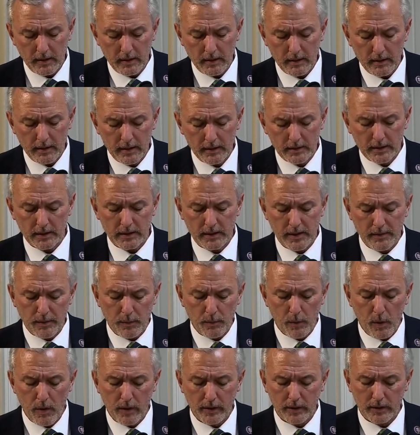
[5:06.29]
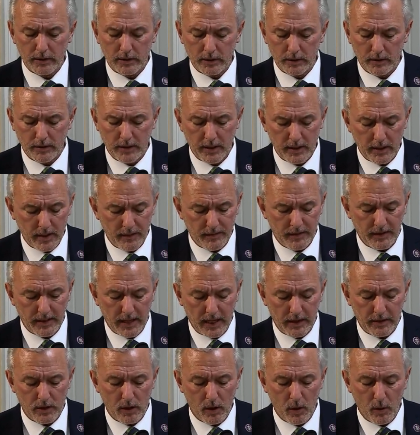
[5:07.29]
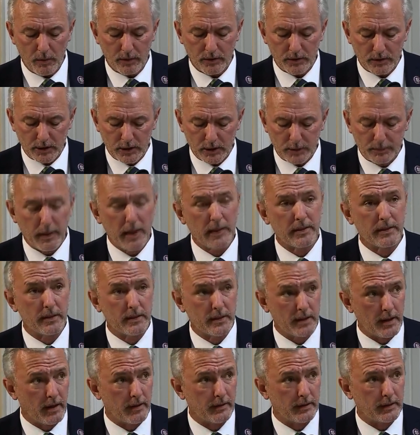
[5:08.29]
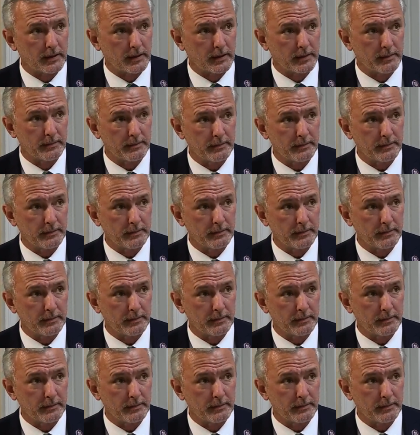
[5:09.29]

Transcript: This is even more concerning given that known or suspected terrorists,